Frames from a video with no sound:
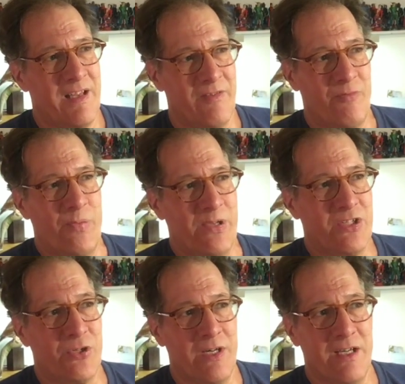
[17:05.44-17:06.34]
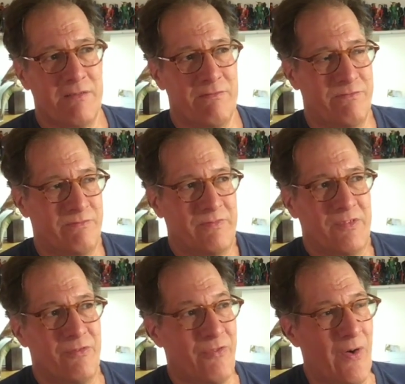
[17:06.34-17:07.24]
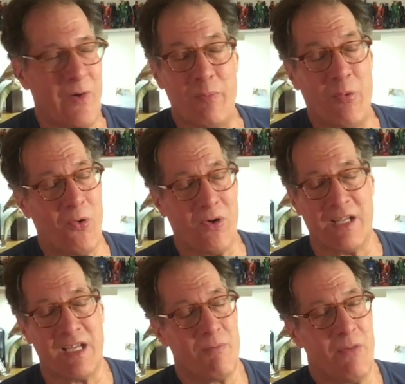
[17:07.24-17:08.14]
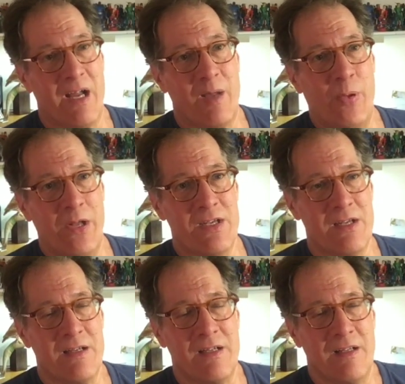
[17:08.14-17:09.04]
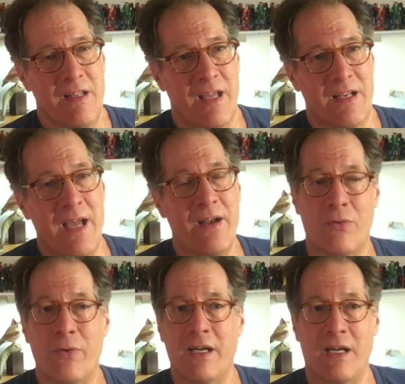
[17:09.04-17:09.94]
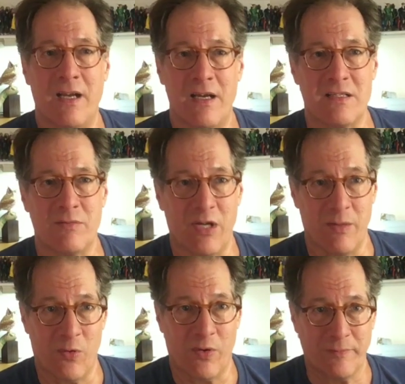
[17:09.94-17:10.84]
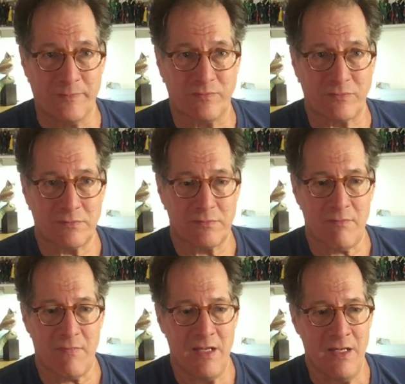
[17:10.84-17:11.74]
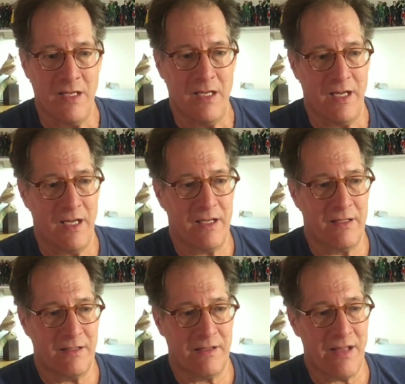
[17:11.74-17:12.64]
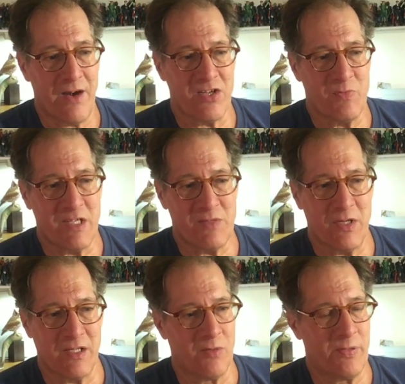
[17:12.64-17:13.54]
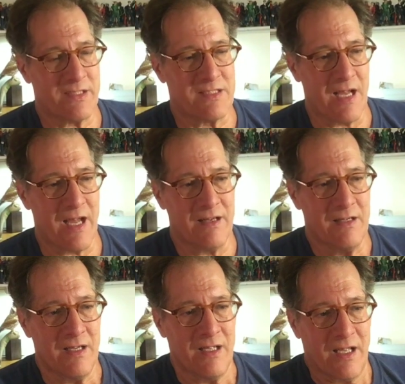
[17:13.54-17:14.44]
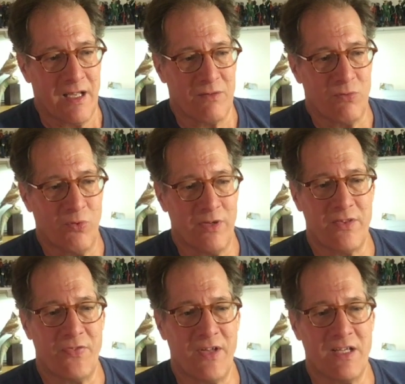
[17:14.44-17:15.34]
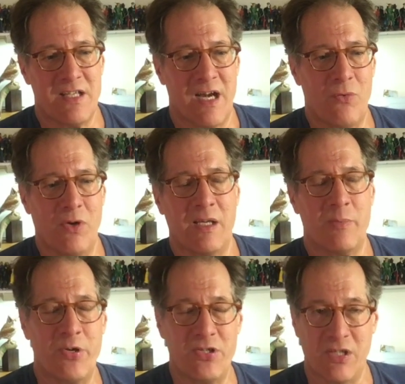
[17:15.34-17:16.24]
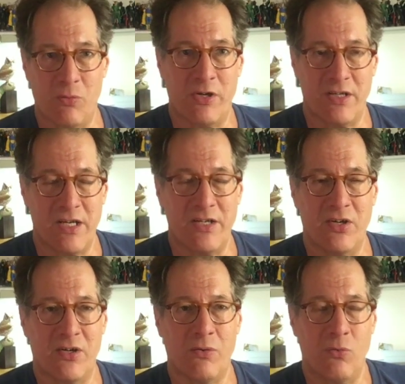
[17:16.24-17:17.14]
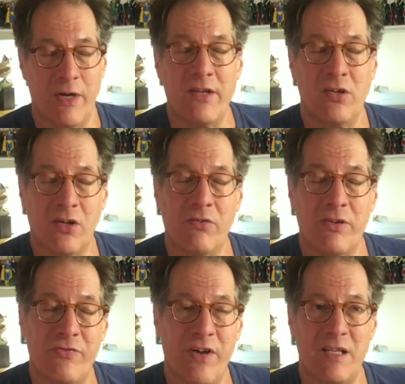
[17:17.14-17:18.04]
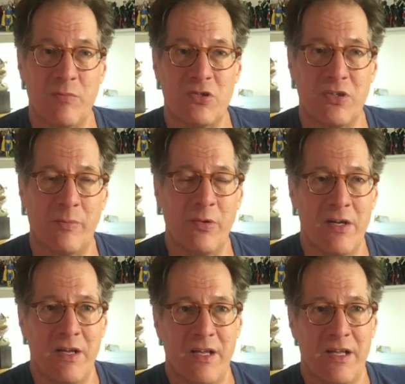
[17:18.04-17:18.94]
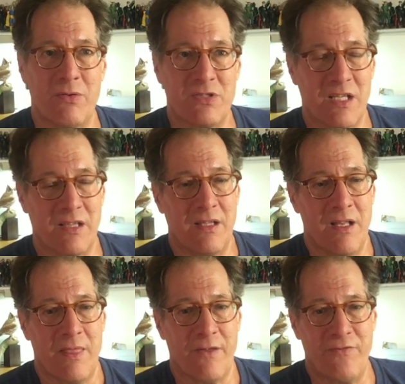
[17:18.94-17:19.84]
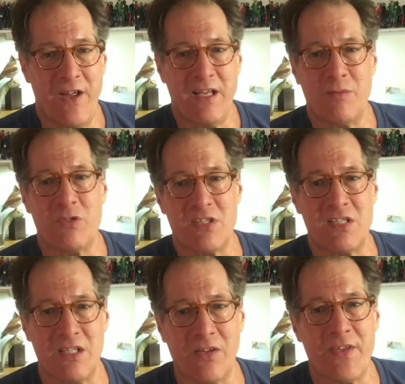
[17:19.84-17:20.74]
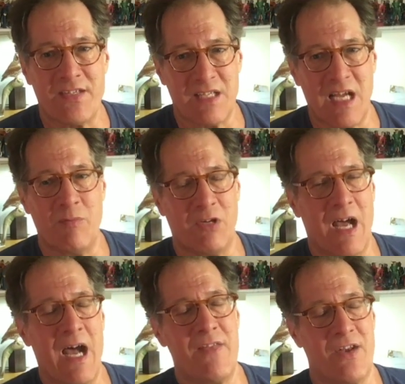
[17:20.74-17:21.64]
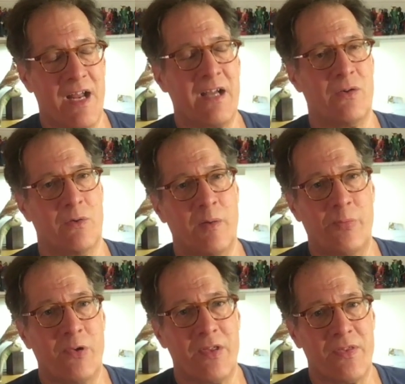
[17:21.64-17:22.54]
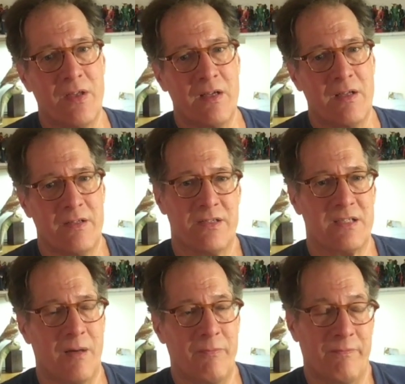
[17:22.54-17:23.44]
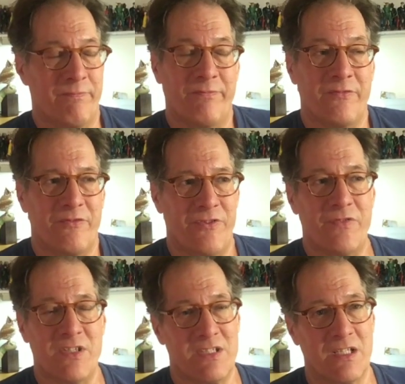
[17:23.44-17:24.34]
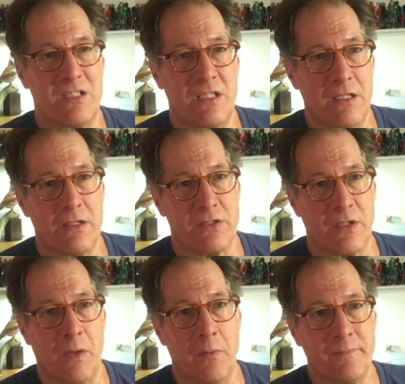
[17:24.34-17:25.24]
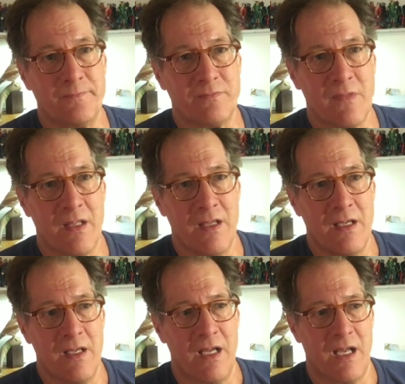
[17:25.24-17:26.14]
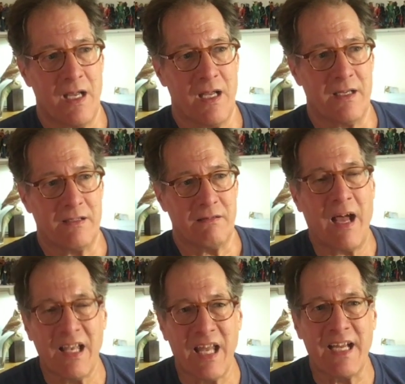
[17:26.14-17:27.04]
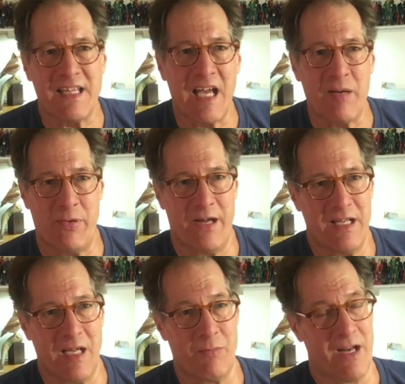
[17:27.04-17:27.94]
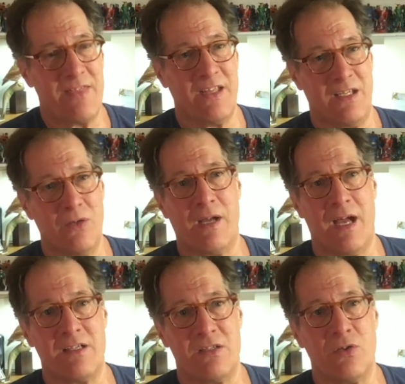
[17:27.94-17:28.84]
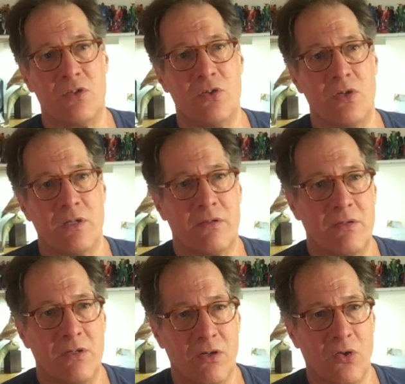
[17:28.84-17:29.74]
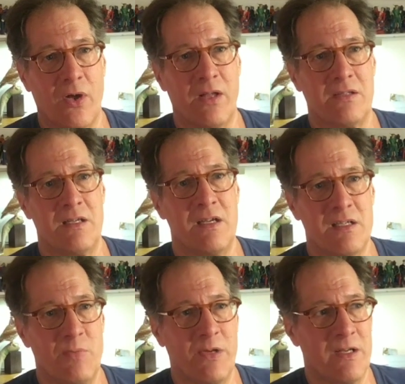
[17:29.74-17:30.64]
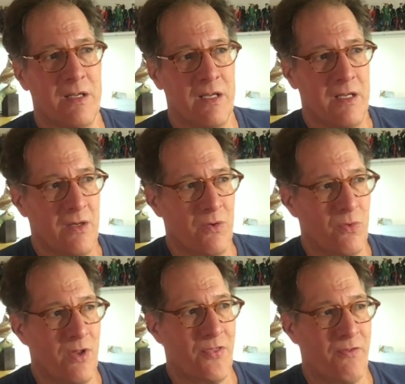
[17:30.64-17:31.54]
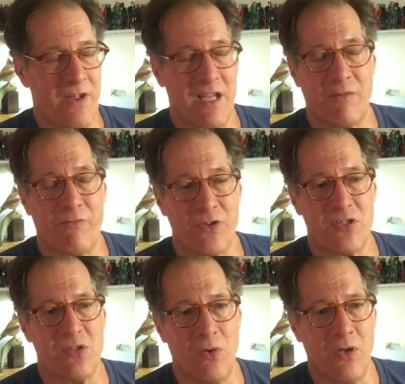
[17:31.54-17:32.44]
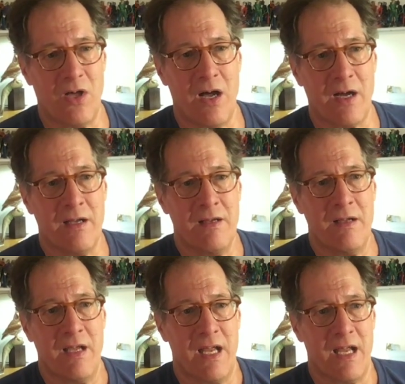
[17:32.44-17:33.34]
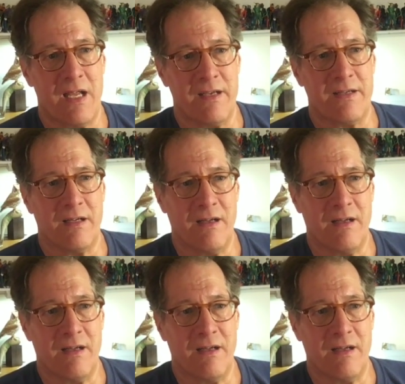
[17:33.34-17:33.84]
have been treated very poorly, in my opinion, and I don't recognize them anymore. And that always makes me a little bit sad. And one of the things that I really appreciate when I took over the Phantom strip, it was that the Phantom is still the same guy that I grew up with some 50, 60 years ago. And I like that about him, and I think you guys do too. Your loyalty has been with the Phantom for so long, and